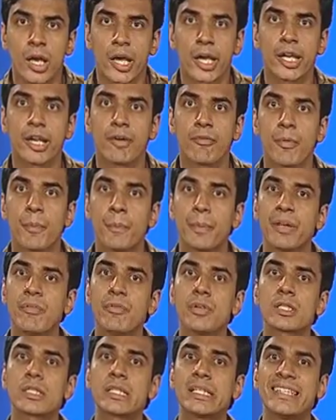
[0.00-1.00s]
in our
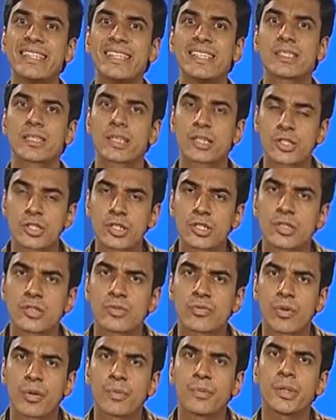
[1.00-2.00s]
previous discussions
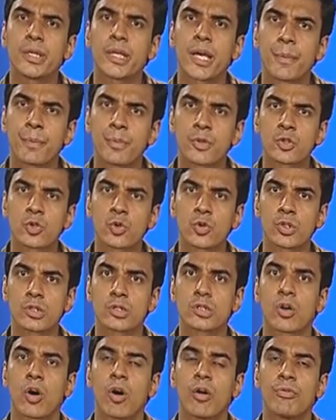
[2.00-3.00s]
from the
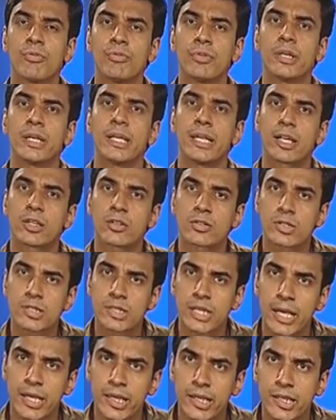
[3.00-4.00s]
episodes of
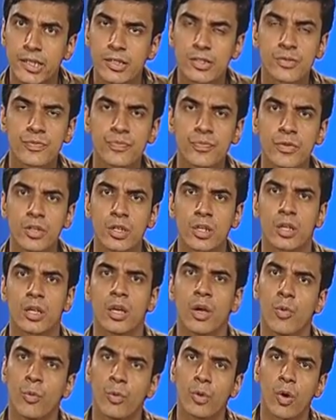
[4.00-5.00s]
electrostatics,
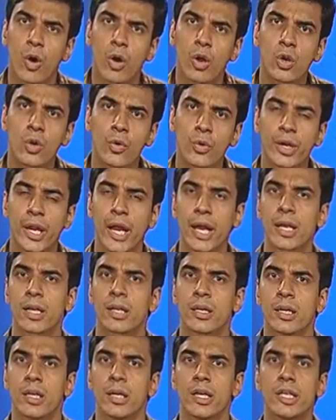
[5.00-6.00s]
we all know that
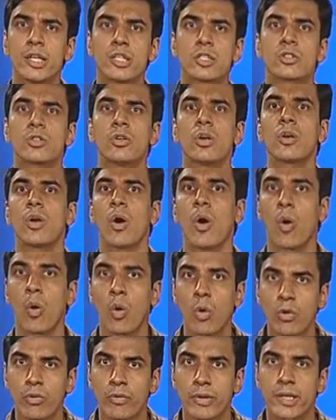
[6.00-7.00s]
it is not
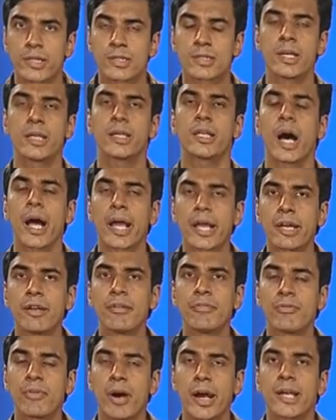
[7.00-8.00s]
always that I can
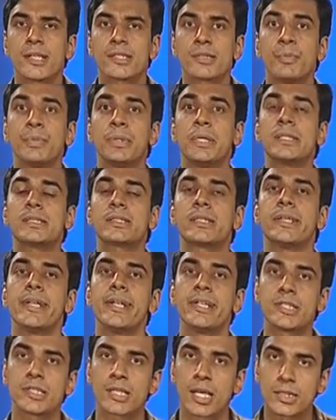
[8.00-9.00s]
find some
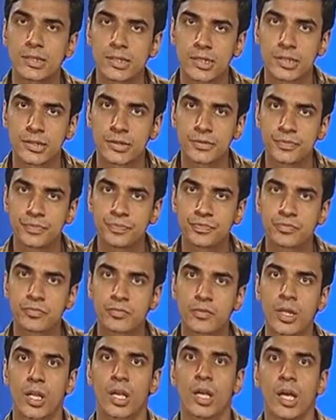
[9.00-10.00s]
discrete charges.
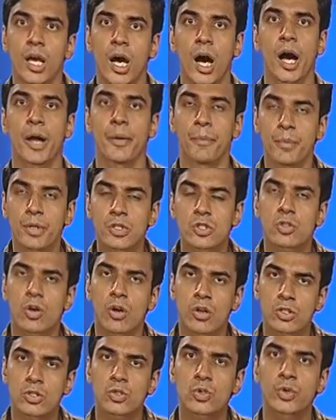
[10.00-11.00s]
I must
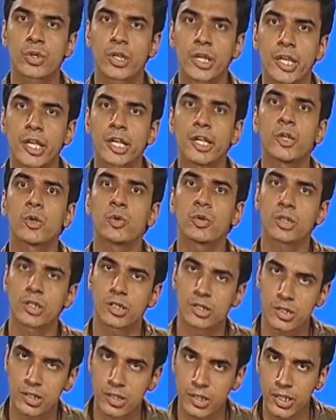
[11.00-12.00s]
also take into
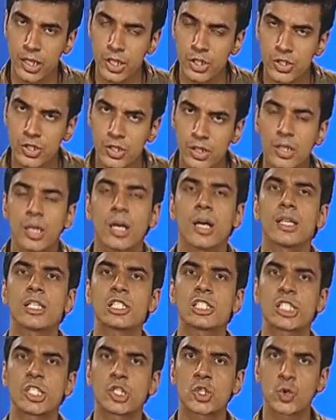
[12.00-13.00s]
consideration a
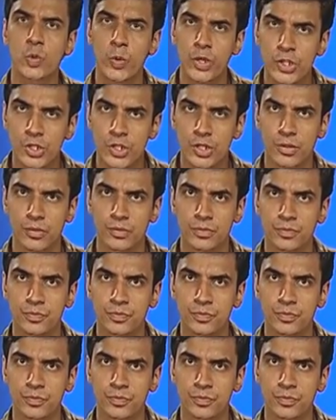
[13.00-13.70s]
situation